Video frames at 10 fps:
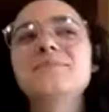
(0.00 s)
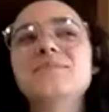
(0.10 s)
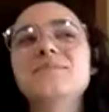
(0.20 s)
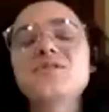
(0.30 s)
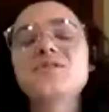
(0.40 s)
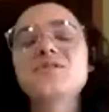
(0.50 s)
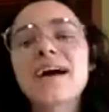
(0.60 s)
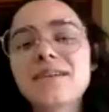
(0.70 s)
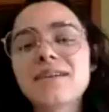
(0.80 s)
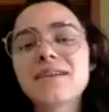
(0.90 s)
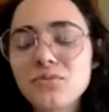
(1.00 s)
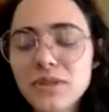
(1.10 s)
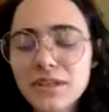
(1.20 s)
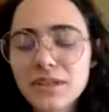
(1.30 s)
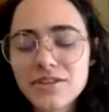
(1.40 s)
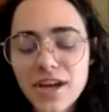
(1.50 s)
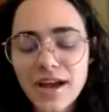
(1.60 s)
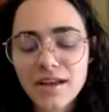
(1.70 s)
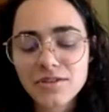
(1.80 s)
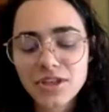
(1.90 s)
So that can be really
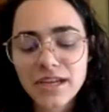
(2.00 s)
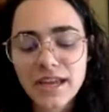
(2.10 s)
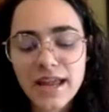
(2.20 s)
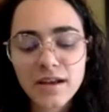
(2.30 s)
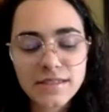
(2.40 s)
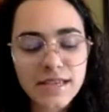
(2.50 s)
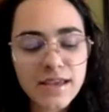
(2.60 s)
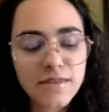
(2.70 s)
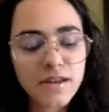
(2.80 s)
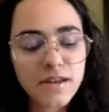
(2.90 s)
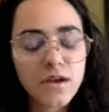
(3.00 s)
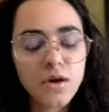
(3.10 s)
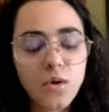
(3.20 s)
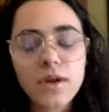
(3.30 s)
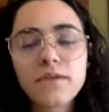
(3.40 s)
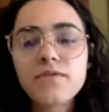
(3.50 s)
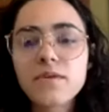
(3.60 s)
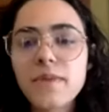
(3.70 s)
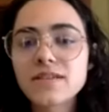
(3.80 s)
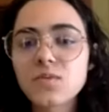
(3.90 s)
challenging. And I'll say that one of the
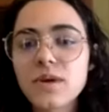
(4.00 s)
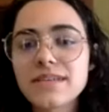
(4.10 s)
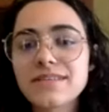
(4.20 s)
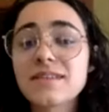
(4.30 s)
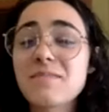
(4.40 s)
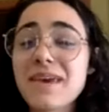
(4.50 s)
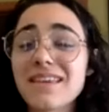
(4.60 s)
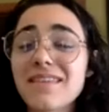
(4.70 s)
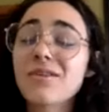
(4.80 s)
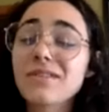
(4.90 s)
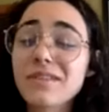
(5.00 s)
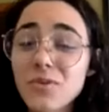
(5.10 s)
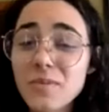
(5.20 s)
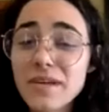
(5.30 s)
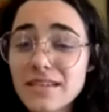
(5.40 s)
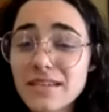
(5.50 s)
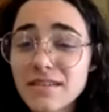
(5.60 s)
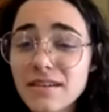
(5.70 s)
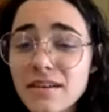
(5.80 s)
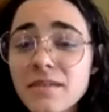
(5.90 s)
best ways to make that a little bit
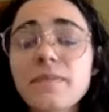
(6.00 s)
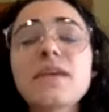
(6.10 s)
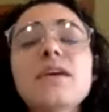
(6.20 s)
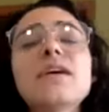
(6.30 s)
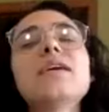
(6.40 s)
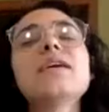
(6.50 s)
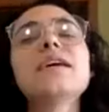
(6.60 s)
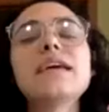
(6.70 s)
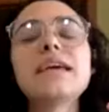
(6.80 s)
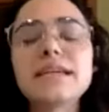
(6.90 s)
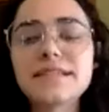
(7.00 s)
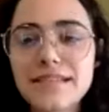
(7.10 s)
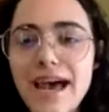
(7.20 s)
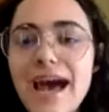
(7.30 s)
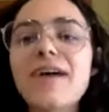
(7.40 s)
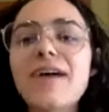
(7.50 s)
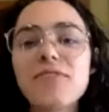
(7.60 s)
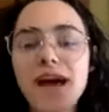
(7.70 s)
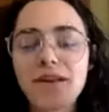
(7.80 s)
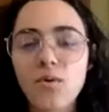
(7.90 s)
easier is to have
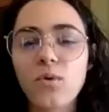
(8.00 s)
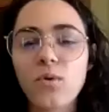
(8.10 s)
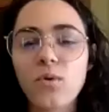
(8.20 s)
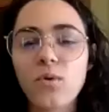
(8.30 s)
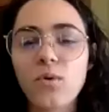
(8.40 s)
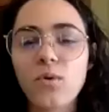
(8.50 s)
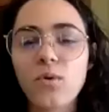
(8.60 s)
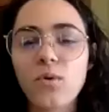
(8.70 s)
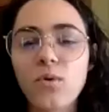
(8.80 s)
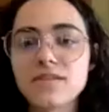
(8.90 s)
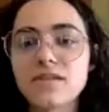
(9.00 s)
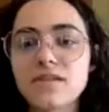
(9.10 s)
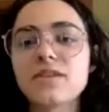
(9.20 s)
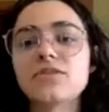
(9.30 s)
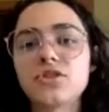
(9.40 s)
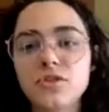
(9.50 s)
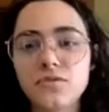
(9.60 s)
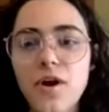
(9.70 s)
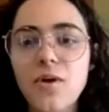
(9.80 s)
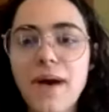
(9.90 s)
that organized research to
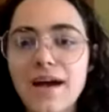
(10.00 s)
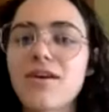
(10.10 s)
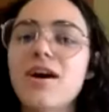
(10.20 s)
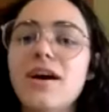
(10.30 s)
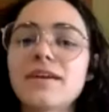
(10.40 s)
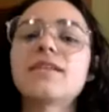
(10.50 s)
fall back on.